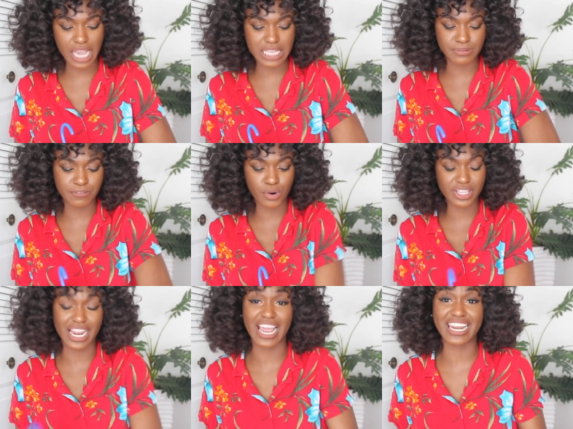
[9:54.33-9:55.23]
times
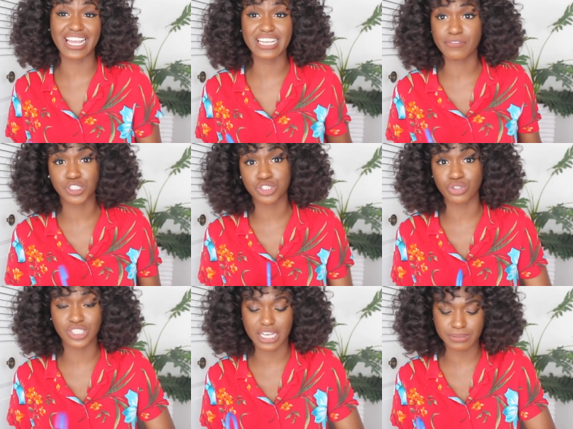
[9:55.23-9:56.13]
before that, I, and I never
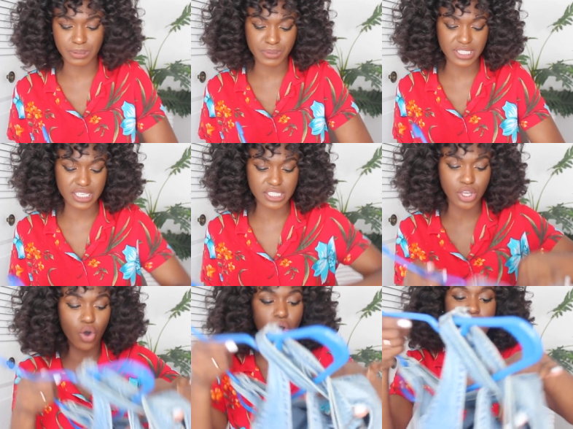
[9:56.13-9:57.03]
showed you guys some of the pieces,
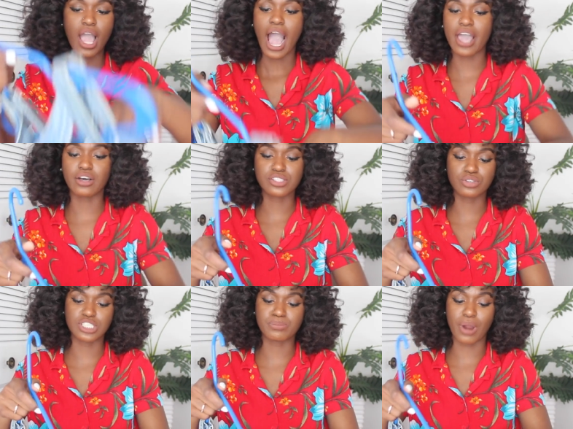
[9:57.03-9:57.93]
so I
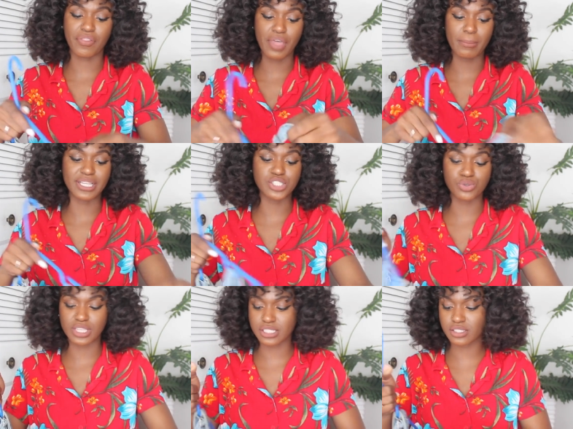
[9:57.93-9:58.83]
also just brought them
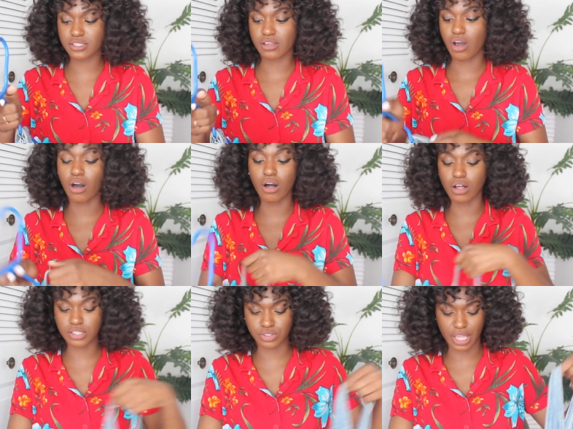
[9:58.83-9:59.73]
into this
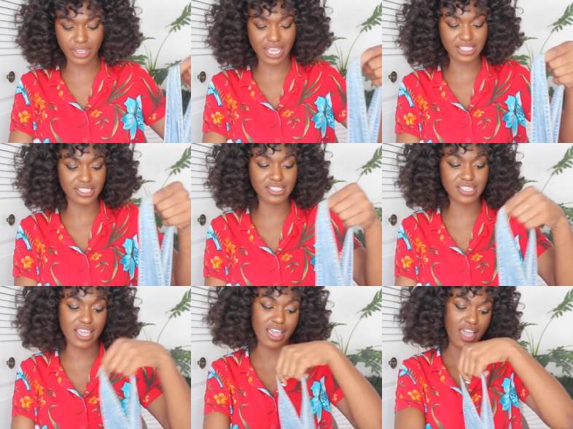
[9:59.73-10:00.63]
haul so that you guys can
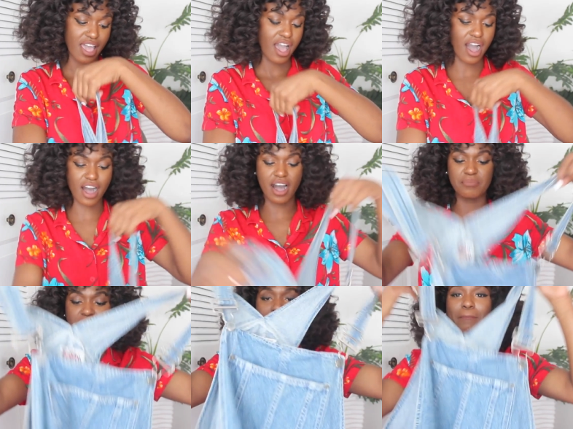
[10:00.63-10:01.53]
see.
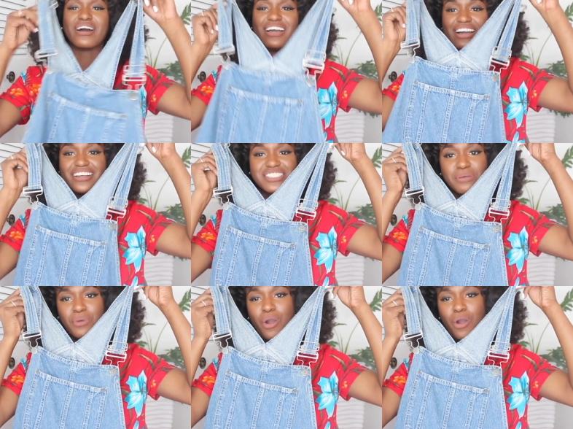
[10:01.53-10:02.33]
Um, but some